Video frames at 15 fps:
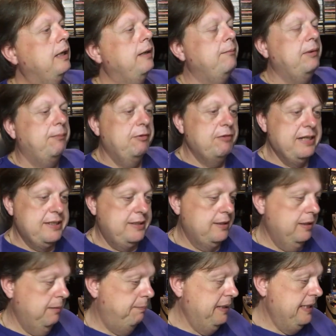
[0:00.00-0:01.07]
And then the rest
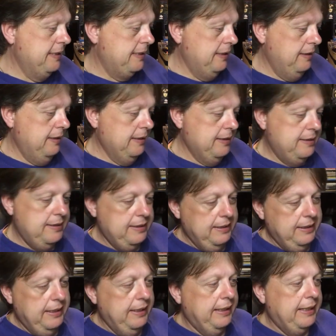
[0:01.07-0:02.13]
are B-sides.
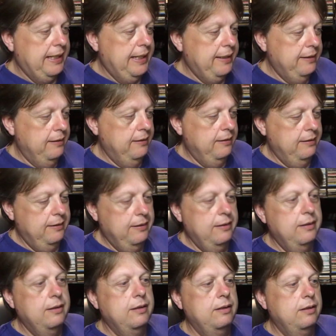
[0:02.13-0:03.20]
And again,
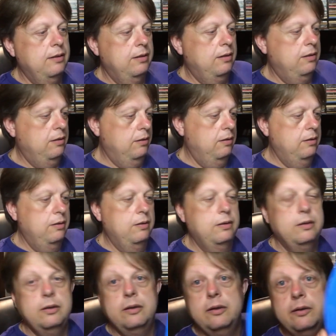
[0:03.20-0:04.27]

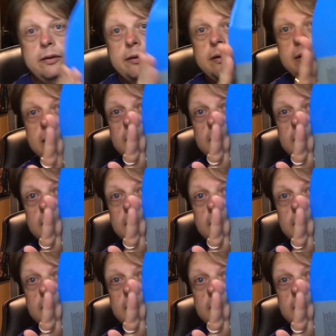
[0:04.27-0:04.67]
blue